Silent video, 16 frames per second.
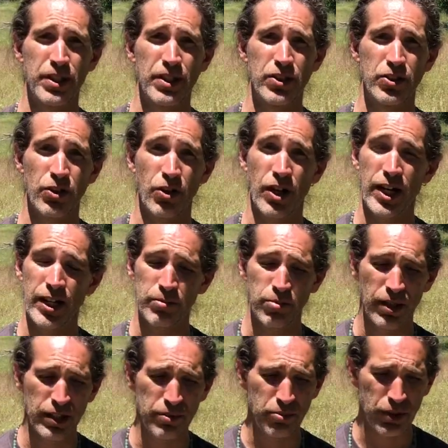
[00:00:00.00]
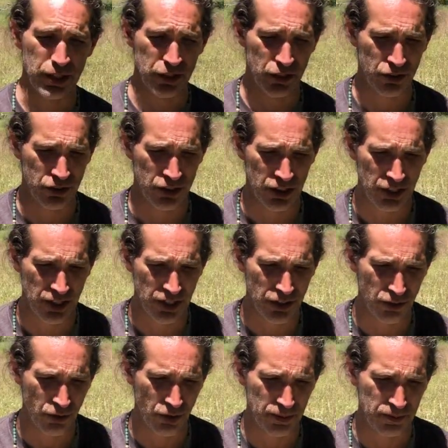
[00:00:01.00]
So high blood pressure is
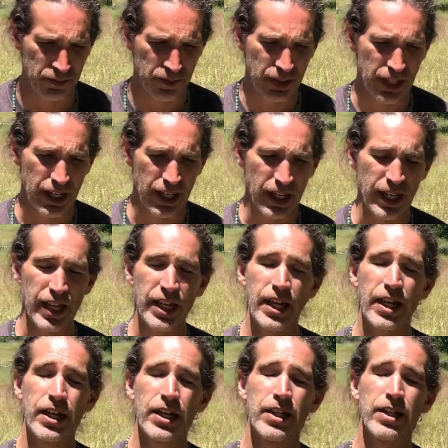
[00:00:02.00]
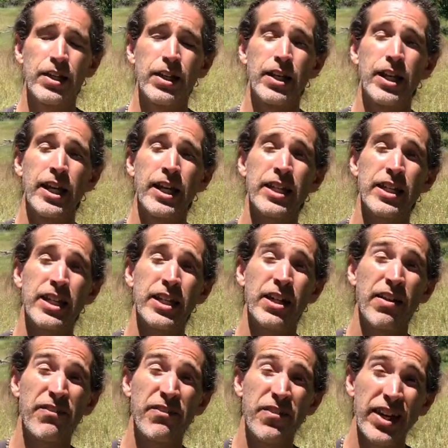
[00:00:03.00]
another one. It can
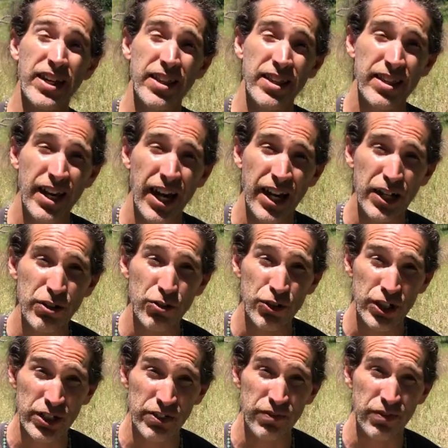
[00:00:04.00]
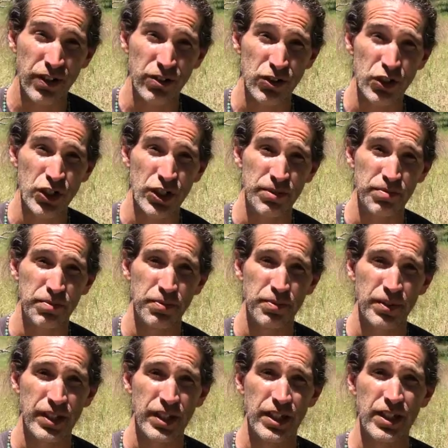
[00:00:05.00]
affect thyroid function.
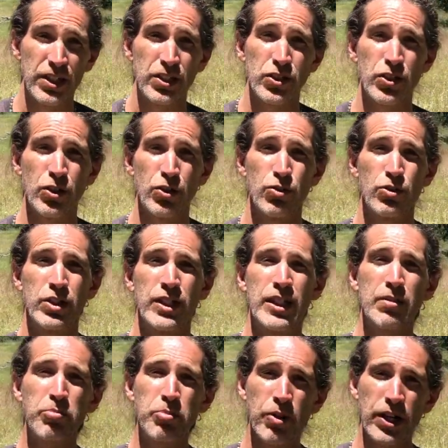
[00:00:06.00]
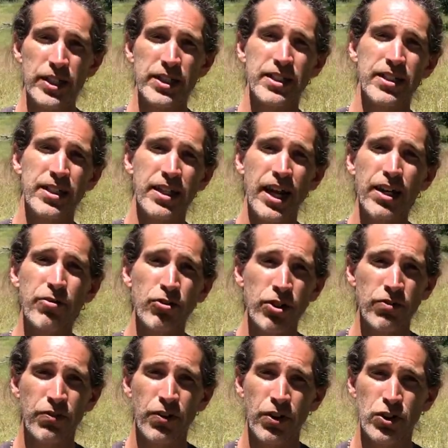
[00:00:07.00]
So depressed
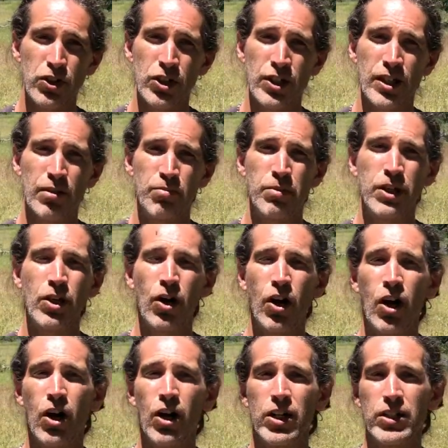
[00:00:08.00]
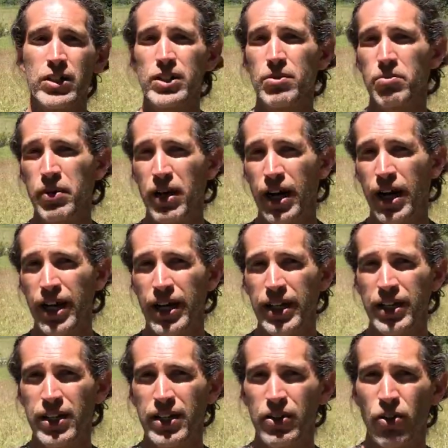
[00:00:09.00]
thyroid function can be caused
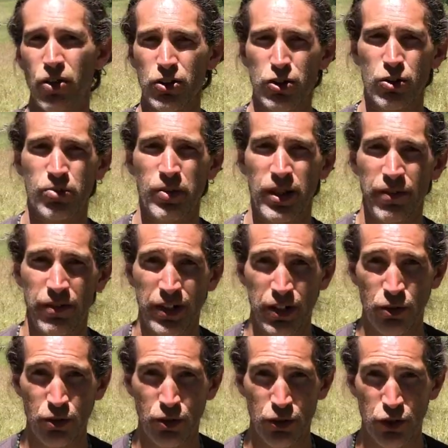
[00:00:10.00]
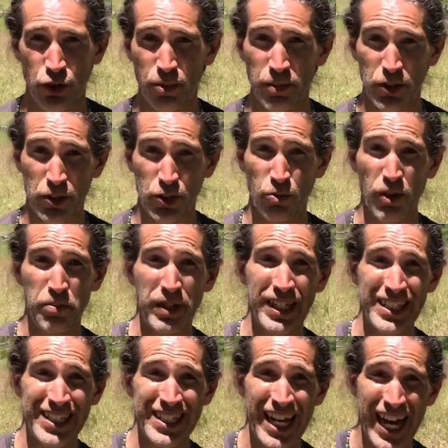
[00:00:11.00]
by long-term elevated cortisol, because what
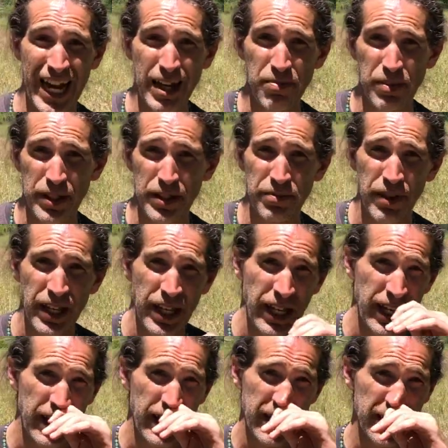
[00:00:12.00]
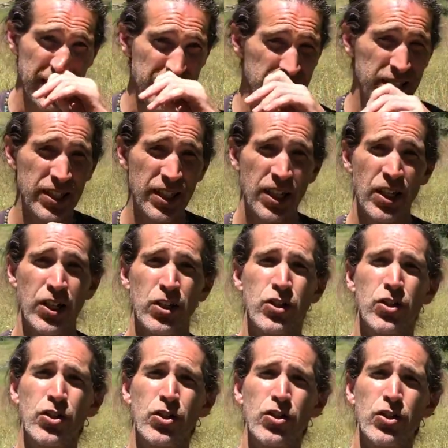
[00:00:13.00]
begins to happen is
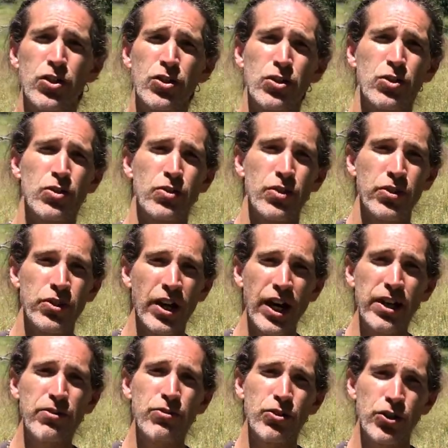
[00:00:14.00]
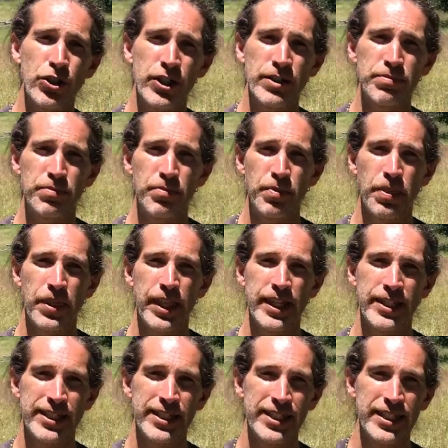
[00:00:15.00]
your thyroid
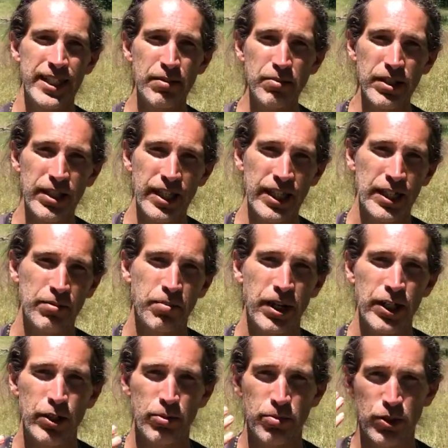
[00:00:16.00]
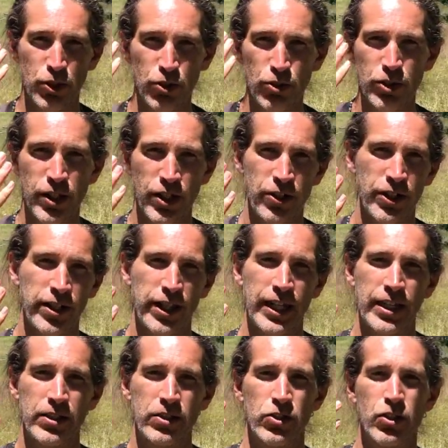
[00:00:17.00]
is stimulated by your pituitary
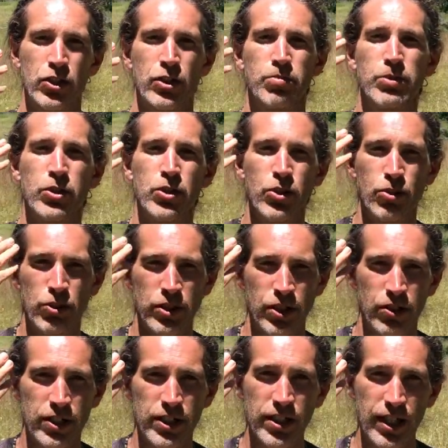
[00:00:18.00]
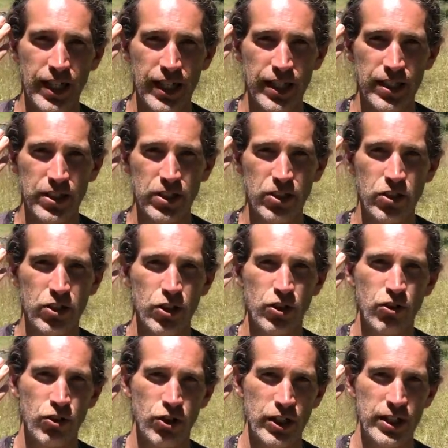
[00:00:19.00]
gland. So your pituitary gland
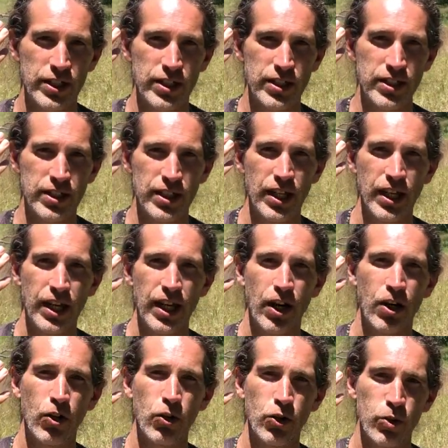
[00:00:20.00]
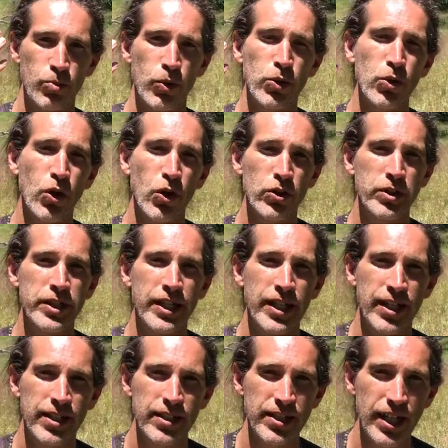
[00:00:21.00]
secretes a hormone called
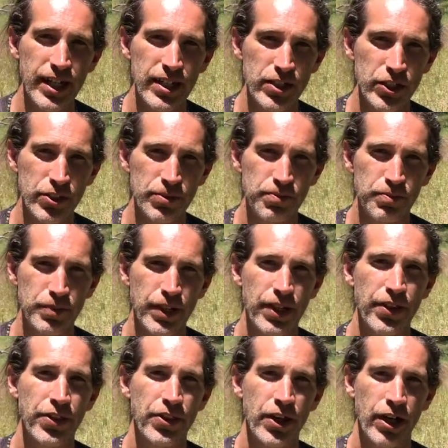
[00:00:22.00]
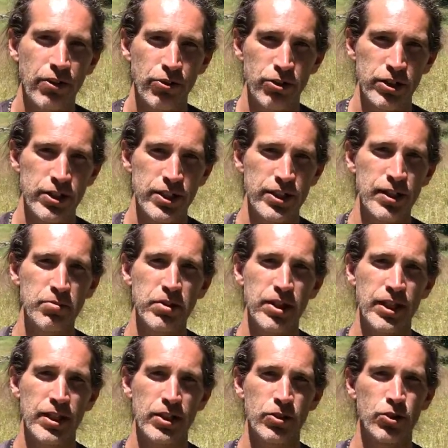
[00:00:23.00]
TSH, thyroid
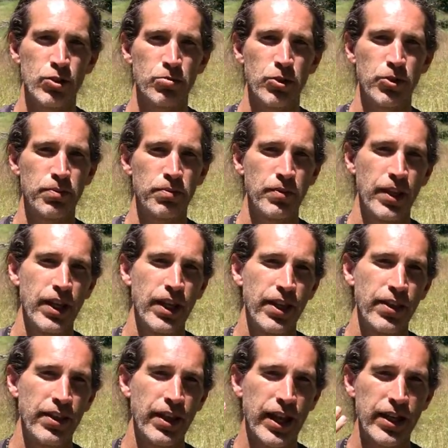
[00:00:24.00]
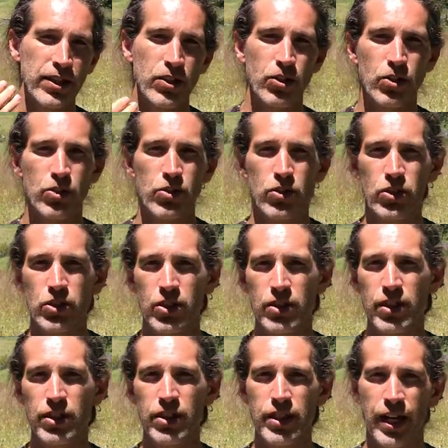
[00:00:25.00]
stimulating hormone. That goes to
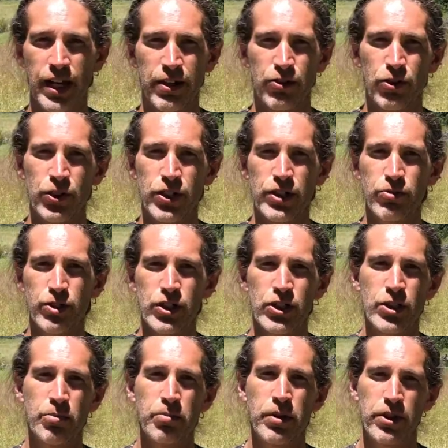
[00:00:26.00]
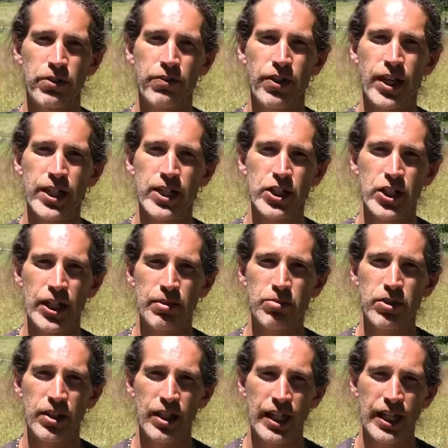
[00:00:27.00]
the thyroid, which is a
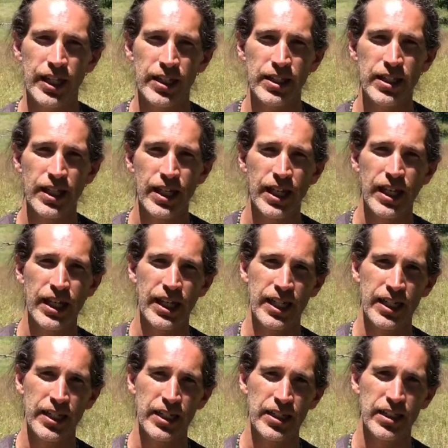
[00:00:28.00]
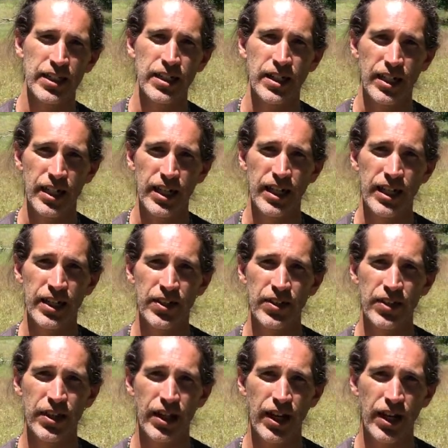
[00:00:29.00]
butterfly-shaped gland in
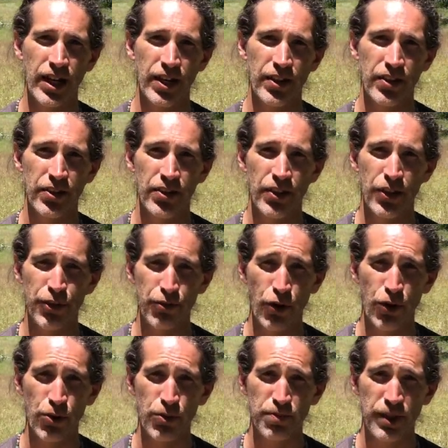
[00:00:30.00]
the throat